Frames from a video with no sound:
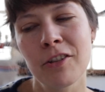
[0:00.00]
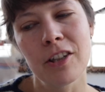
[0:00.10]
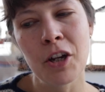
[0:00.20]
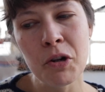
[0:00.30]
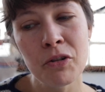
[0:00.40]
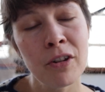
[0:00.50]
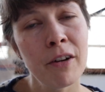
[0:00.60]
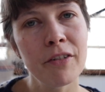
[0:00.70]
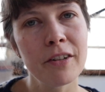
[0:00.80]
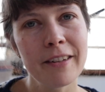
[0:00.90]
goes
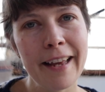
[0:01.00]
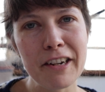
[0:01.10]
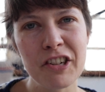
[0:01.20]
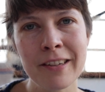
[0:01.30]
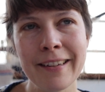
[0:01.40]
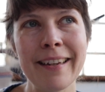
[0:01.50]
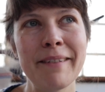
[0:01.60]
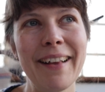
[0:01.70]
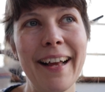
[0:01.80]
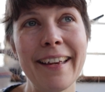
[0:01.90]
off on a tangent, and
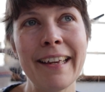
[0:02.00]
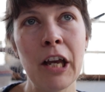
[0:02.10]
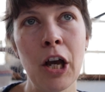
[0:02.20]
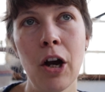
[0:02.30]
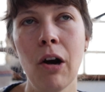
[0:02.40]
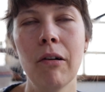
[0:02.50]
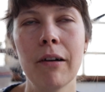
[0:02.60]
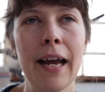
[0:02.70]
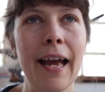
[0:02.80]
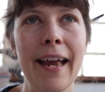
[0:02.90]
I'm like,
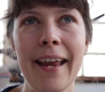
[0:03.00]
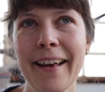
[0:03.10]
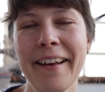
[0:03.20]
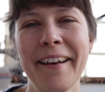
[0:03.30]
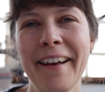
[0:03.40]
okay,